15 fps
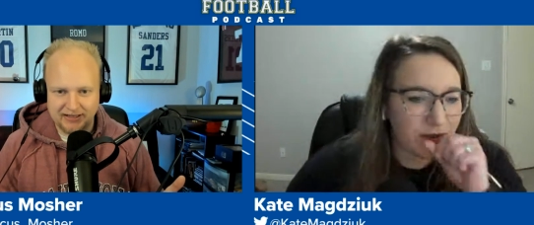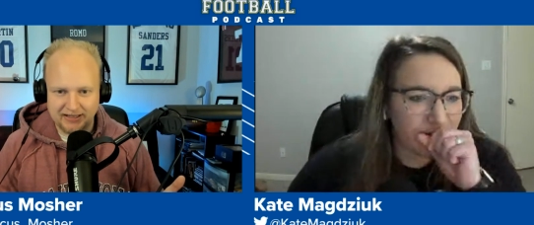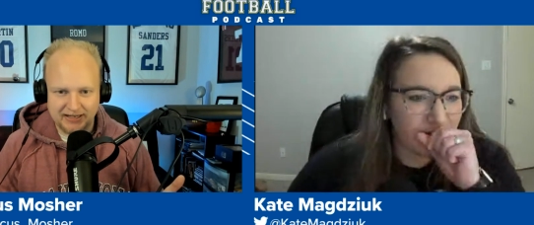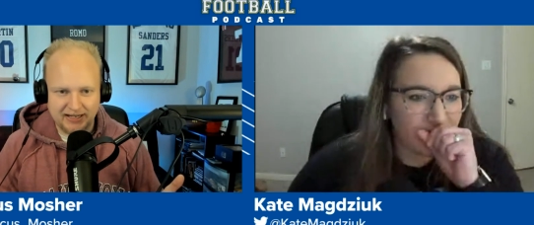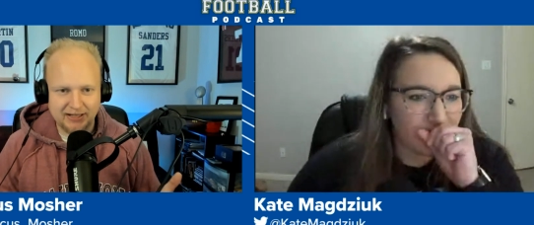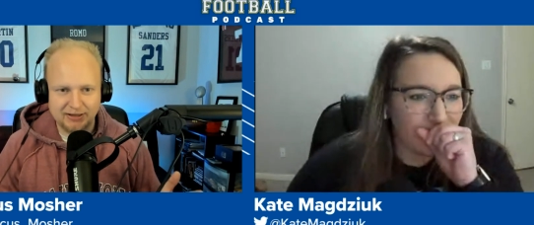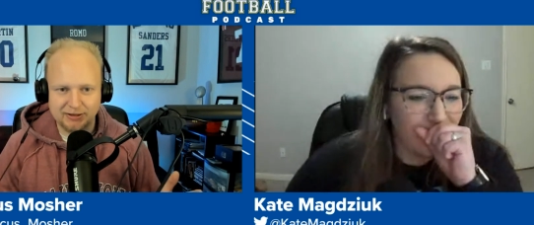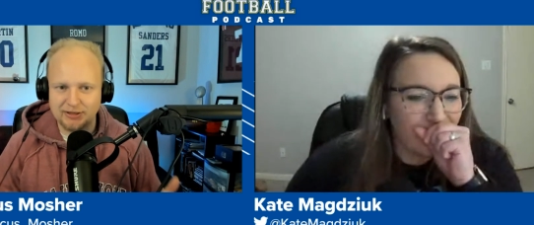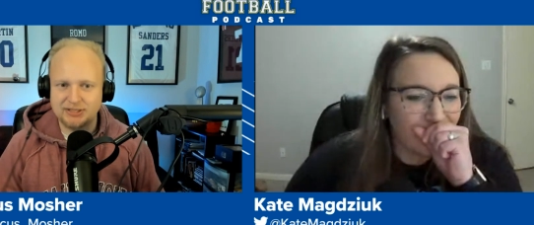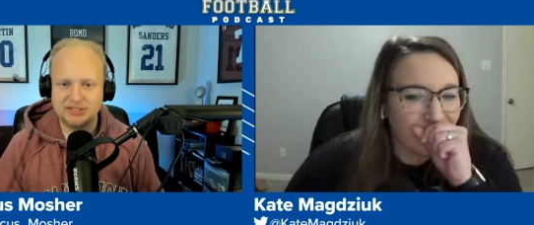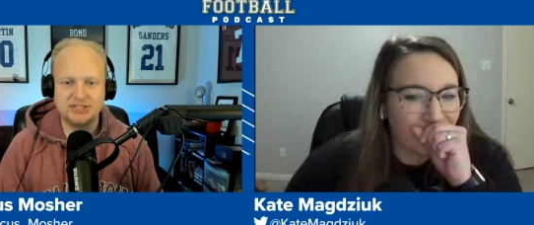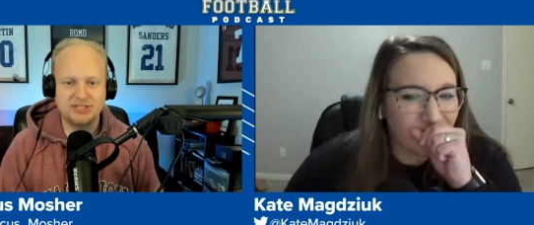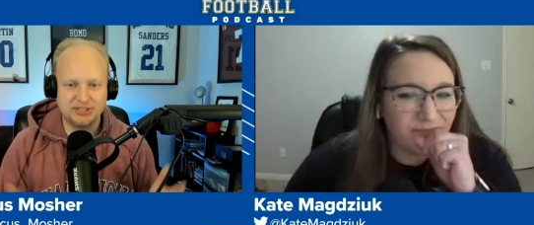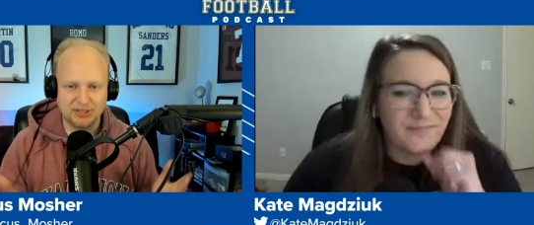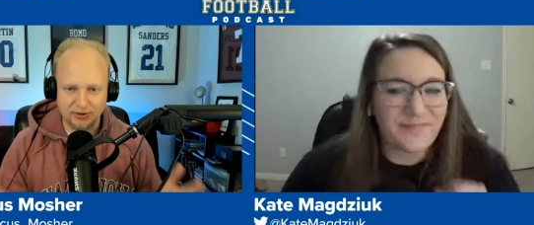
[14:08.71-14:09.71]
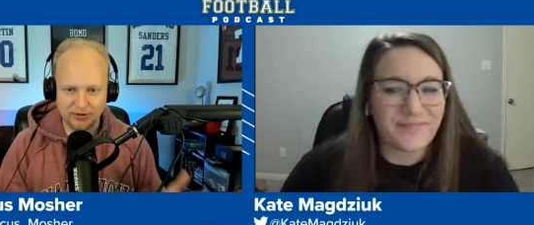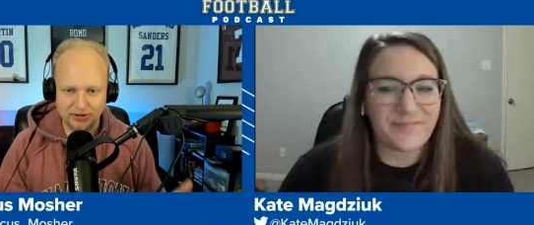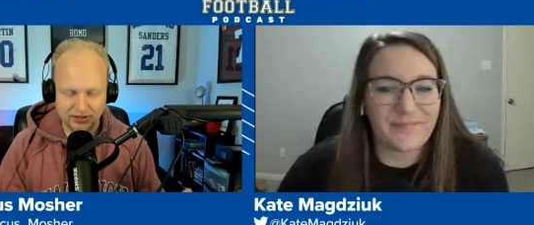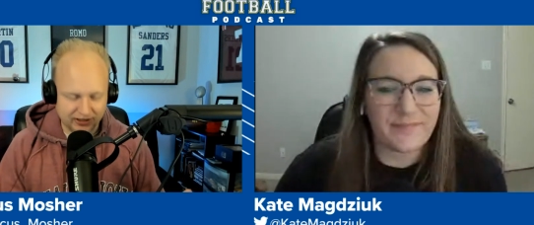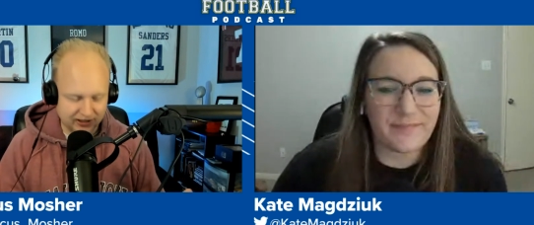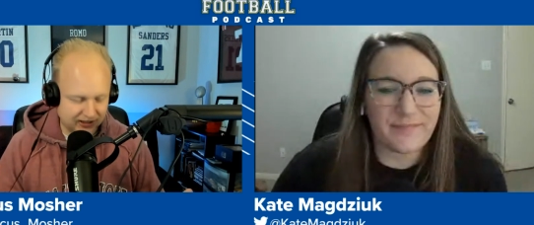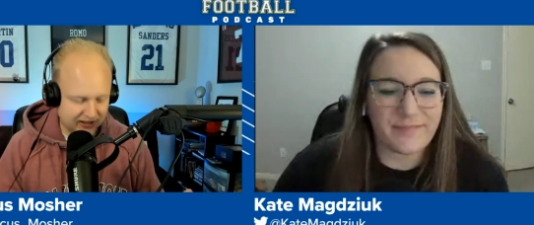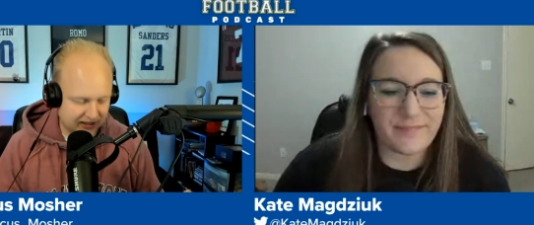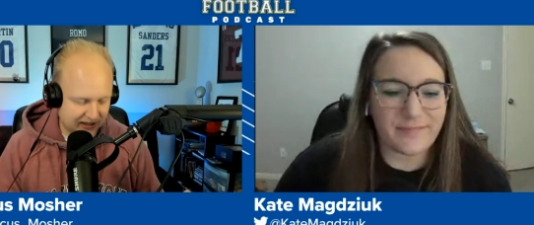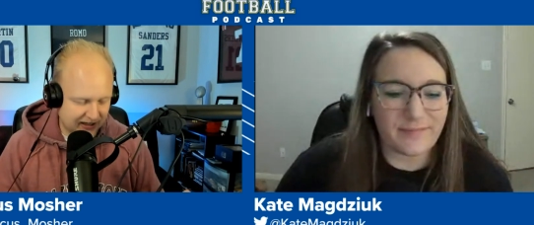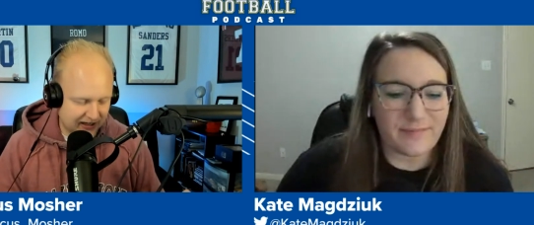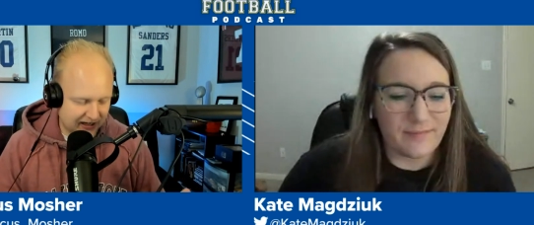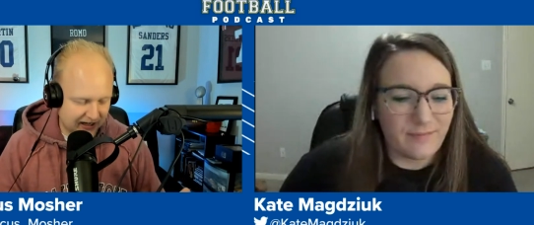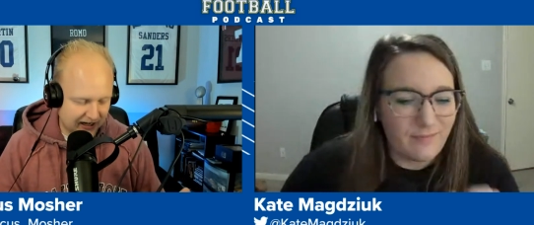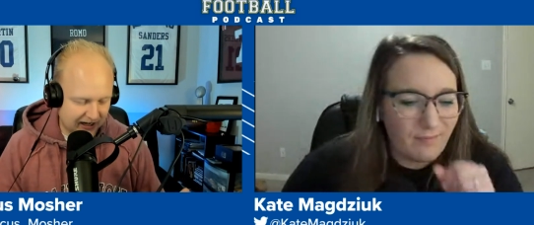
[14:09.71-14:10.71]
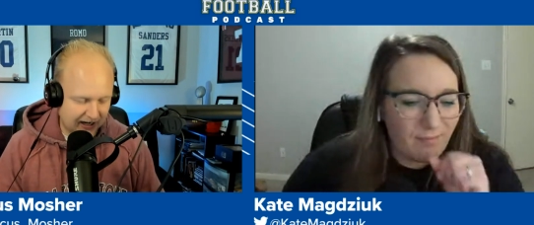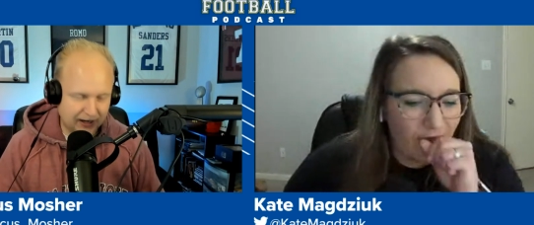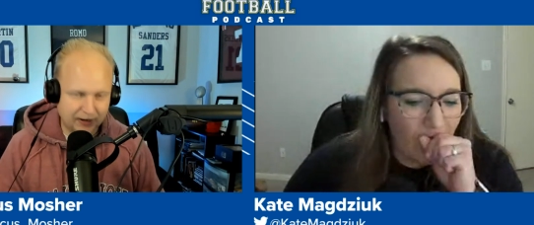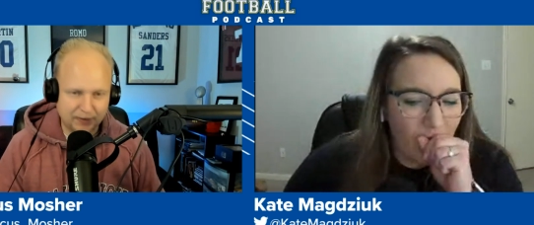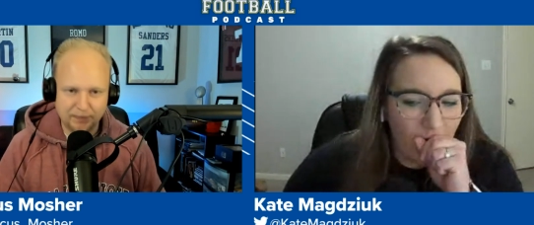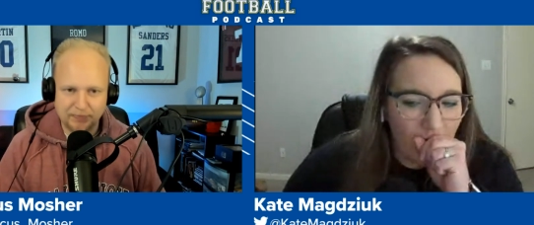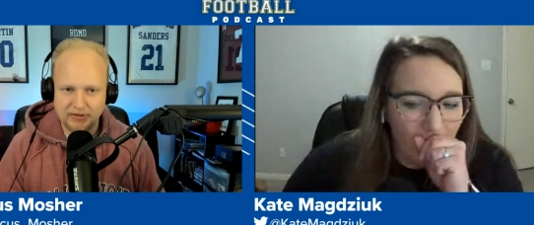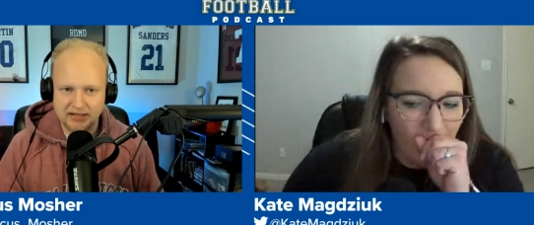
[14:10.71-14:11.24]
Speaker 1: Like he looked so good. Um,